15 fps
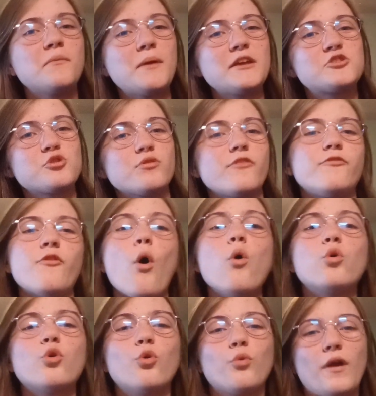make sure the
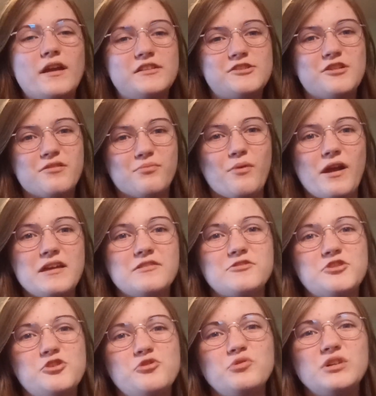vocal range is right
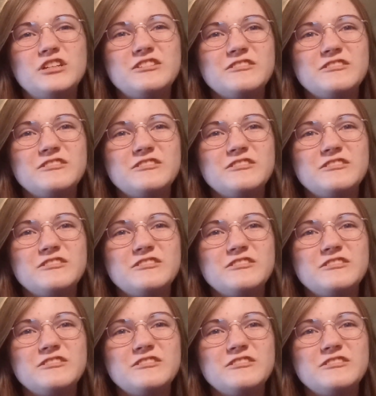too.